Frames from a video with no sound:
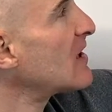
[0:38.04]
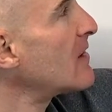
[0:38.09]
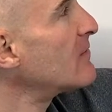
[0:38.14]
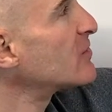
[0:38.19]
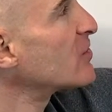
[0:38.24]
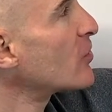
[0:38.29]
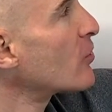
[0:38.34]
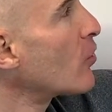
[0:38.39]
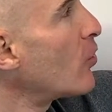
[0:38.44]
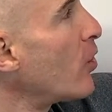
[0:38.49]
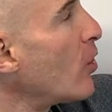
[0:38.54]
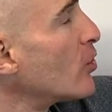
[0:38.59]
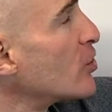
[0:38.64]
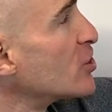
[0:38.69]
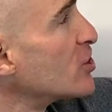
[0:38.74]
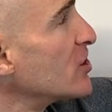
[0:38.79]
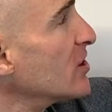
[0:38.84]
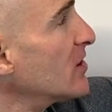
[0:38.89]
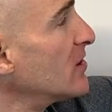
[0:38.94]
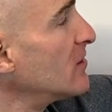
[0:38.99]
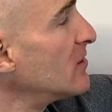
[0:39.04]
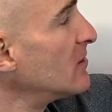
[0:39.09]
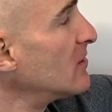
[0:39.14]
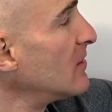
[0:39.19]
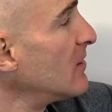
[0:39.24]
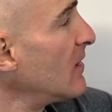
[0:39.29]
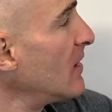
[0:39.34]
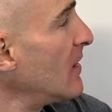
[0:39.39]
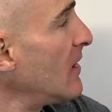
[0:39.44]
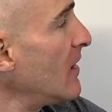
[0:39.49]
times our quotient.
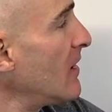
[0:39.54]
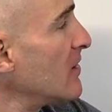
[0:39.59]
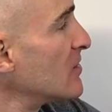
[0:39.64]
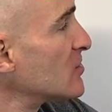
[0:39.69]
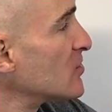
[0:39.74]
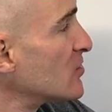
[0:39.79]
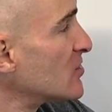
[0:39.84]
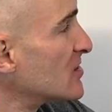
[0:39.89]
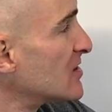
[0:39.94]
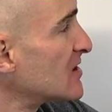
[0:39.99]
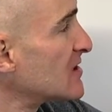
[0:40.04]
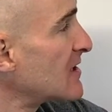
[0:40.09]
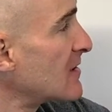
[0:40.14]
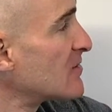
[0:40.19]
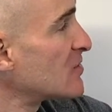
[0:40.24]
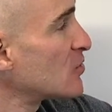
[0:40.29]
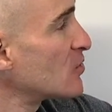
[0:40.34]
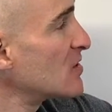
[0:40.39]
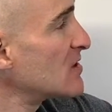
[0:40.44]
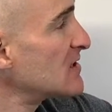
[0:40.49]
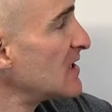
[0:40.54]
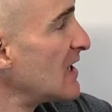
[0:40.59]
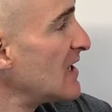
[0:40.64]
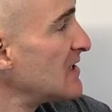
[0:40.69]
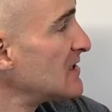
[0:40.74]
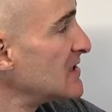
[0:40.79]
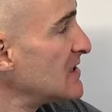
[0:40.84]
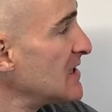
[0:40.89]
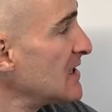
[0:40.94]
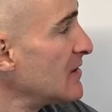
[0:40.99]
So 6 times 3 is
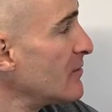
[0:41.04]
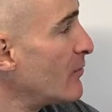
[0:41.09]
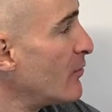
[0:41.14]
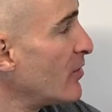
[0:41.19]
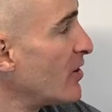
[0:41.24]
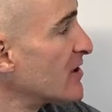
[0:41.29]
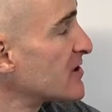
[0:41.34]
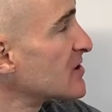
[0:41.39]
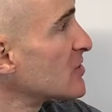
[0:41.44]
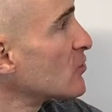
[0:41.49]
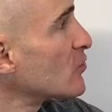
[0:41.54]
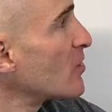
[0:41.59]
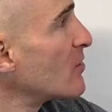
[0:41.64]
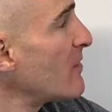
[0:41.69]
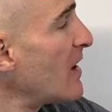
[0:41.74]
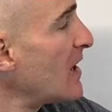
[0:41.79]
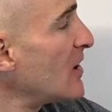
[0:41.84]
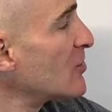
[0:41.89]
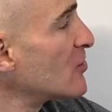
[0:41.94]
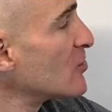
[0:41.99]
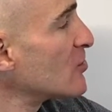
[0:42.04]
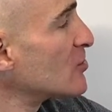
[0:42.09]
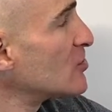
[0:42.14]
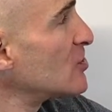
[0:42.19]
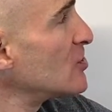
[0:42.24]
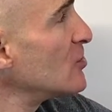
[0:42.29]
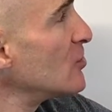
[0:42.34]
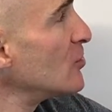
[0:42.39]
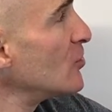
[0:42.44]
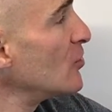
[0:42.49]
18, plus the remainder
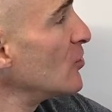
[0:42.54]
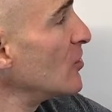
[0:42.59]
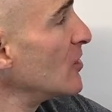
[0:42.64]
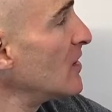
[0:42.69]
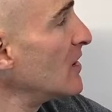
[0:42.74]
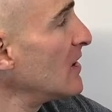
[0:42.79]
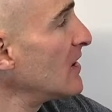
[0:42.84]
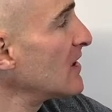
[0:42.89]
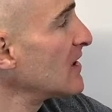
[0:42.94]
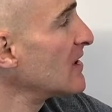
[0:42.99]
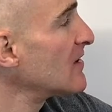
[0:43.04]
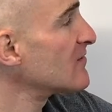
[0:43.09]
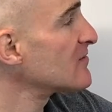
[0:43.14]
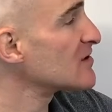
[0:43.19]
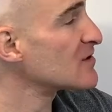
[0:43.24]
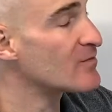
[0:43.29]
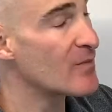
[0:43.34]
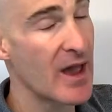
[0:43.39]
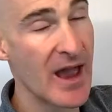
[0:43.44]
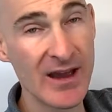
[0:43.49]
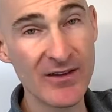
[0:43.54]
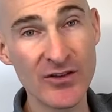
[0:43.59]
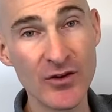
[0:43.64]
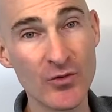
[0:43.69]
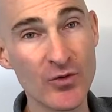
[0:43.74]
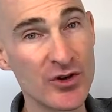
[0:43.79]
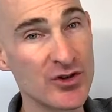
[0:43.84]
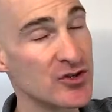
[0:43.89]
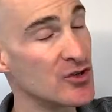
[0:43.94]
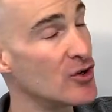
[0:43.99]
2 gives us back the
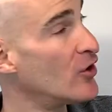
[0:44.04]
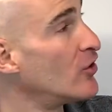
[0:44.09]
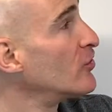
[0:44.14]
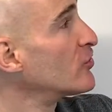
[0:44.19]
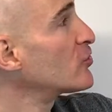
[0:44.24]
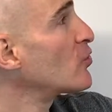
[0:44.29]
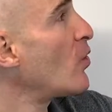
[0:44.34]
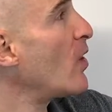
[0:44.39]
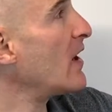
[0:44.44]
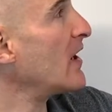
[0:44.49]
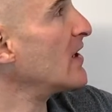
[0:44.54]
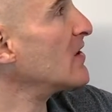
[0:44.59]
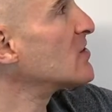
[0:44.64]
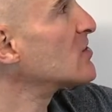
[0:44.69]
original 20.